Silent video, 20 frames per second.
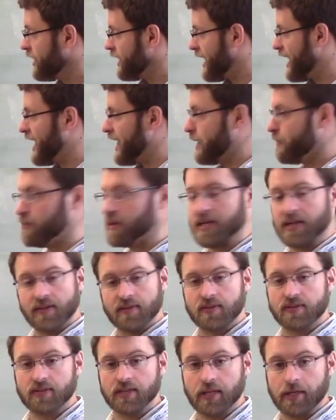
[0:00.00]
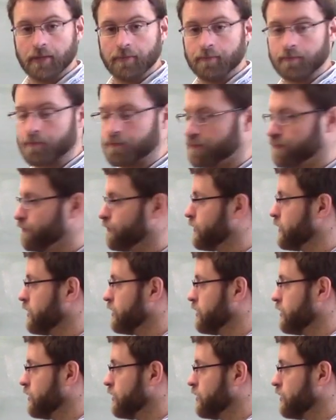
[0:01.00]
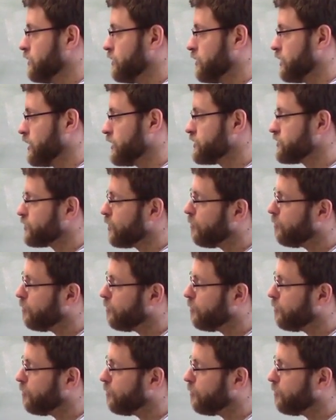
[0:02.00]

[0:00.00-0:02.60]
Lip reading: a, b, and c. Right, so